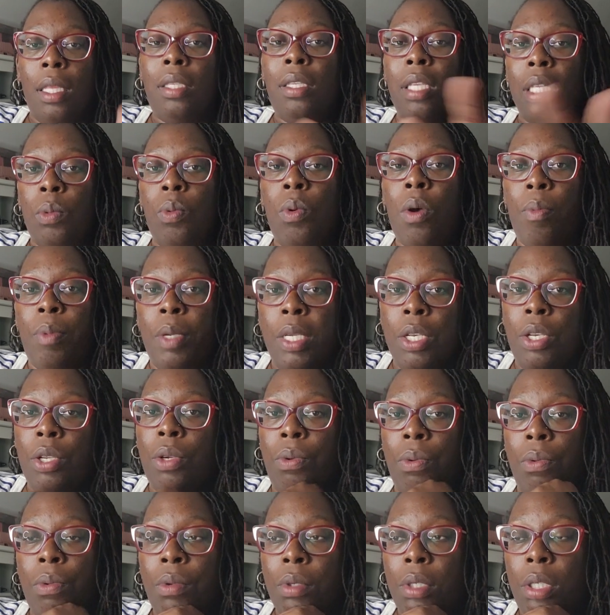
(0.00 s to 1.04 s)
This is what we
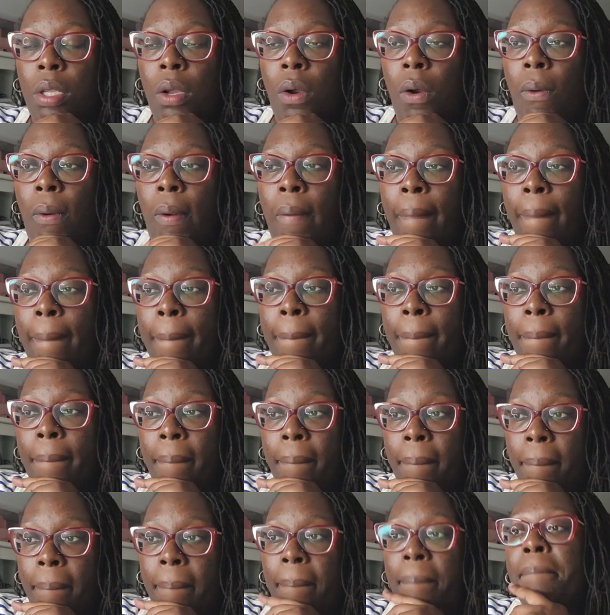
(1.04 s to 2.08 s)
do. So
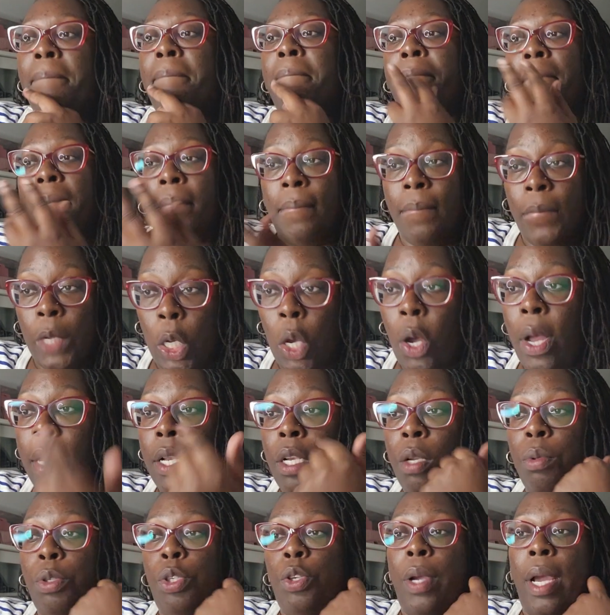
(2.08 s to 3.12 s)
go
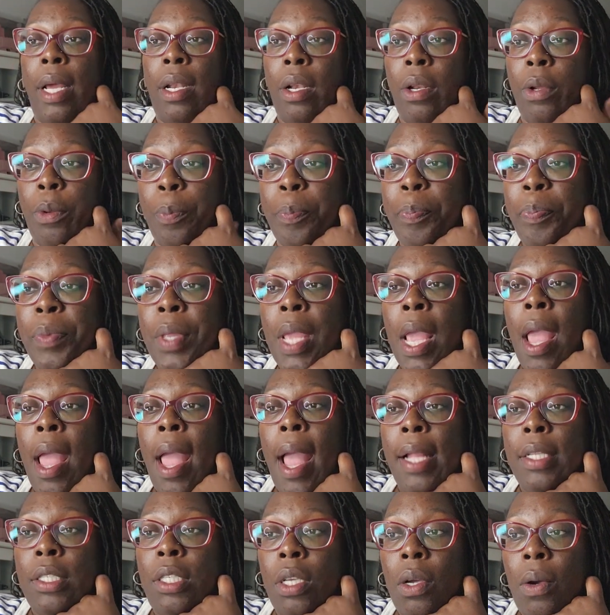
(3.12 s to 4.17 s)
ahead and do what you got to do.
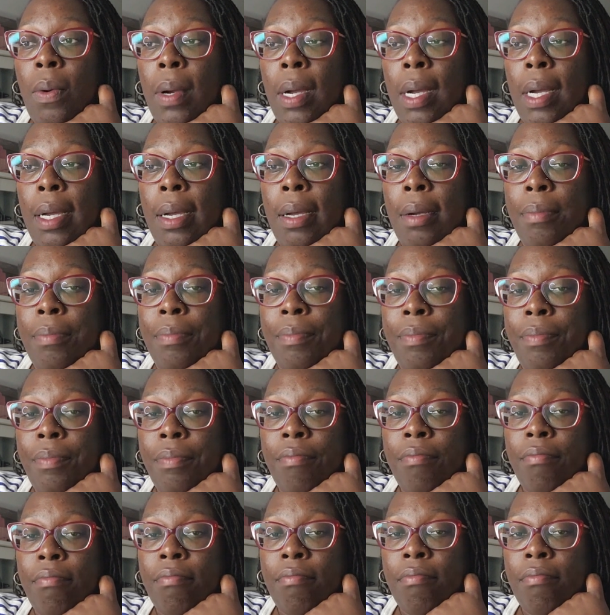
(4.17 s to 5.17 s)
And so, um,